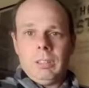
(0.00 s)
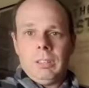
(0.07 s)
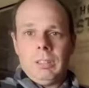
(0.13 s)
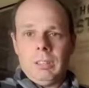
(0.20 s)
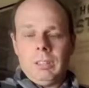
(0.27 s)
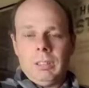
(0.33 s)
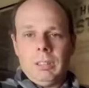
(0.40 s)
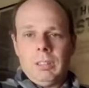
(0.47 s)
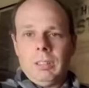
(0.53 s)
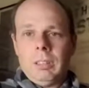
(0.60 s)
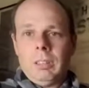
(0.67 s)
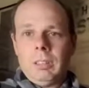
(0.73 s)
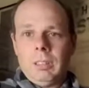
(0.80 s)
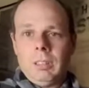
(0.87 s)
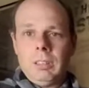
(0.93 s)

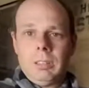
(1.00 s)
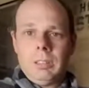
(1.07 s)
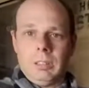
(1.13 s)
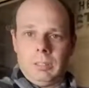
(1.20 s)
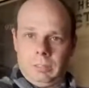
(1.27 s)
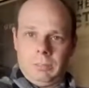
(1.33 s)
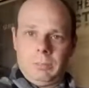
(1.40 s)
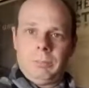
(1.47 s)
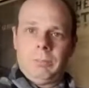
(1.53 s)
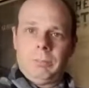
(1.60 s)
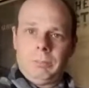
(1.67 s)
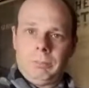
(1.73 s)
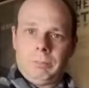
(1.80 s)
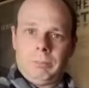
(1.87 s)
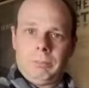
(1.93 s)

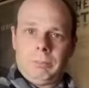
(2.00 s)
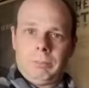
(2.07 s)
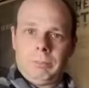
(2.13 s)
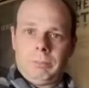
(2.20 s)
(not speaking)